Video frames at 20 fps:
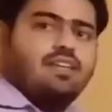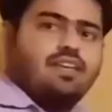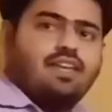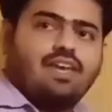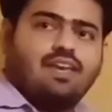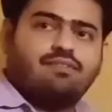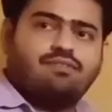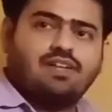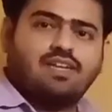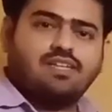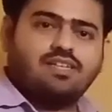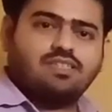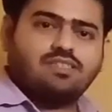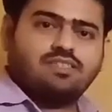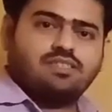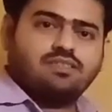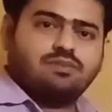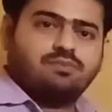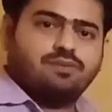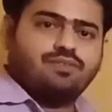Average
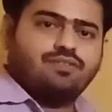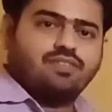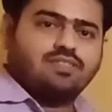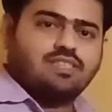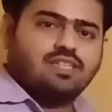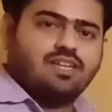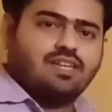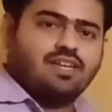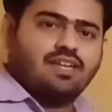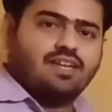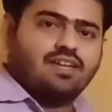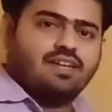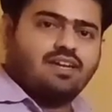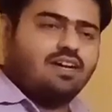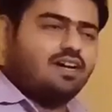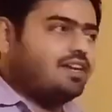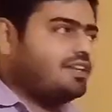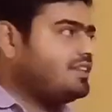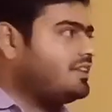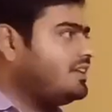distance between sun and
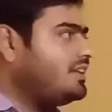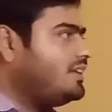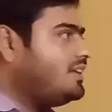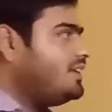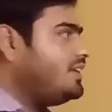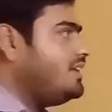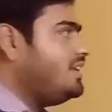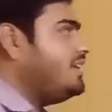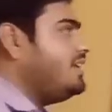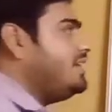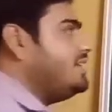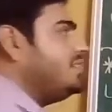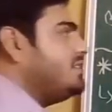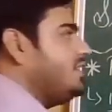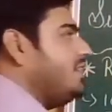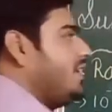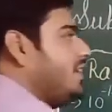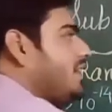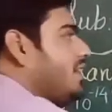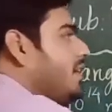earth is
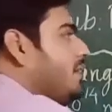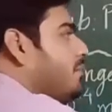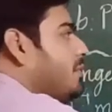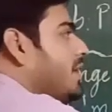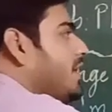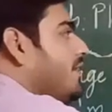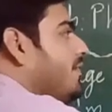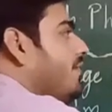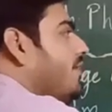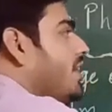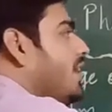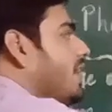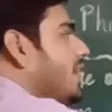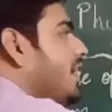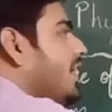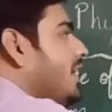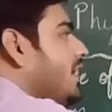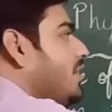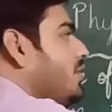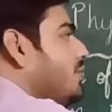nothing but 1
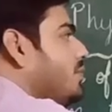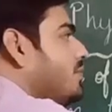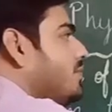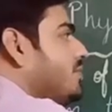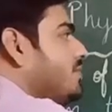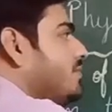AU,